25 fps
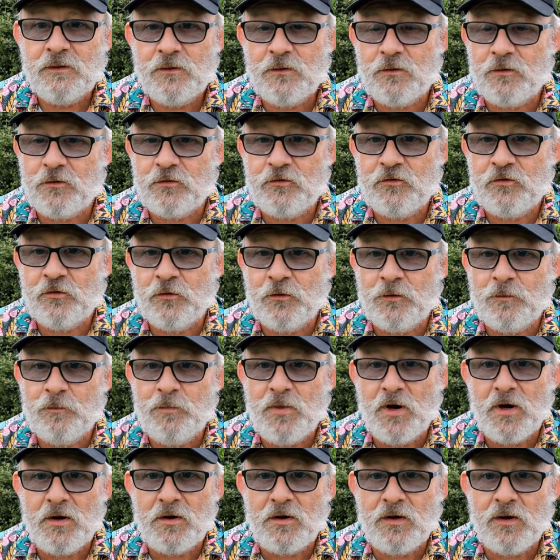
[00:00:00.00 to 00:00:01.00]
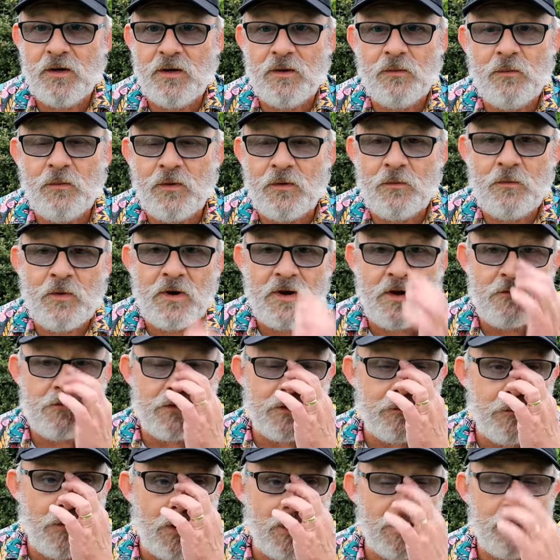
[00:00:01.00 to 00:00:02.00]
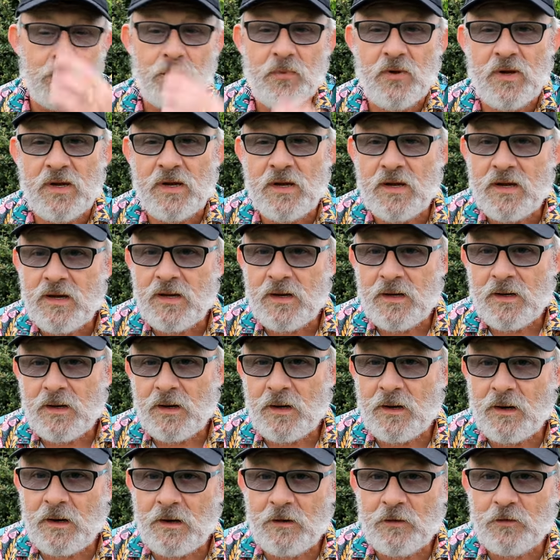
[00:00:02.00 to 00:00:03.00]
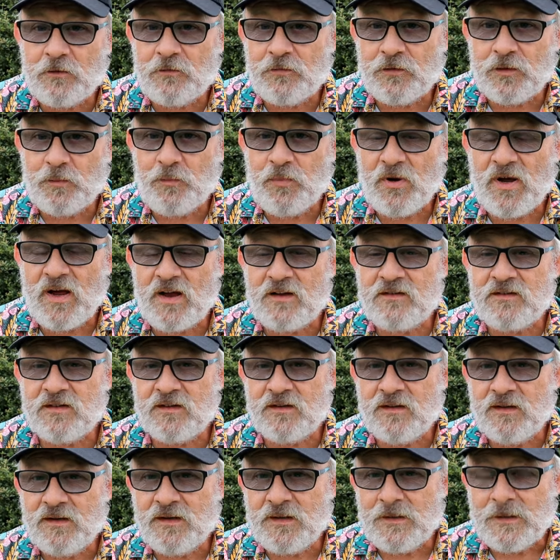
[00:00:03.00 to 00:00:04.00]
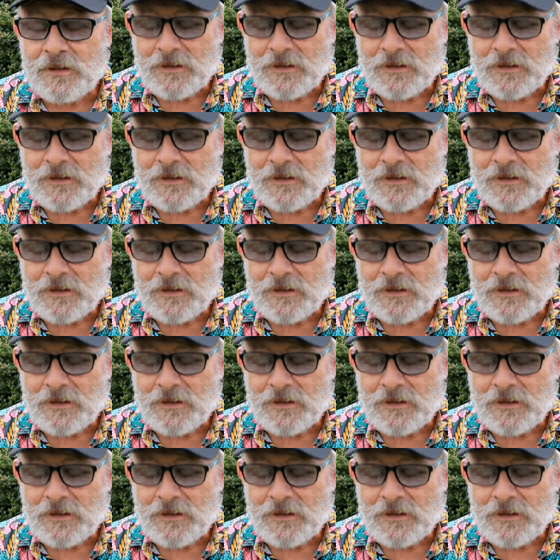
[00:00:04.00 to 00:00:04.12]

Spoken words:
or short bunker, whatever it might be, and I look for a pattern.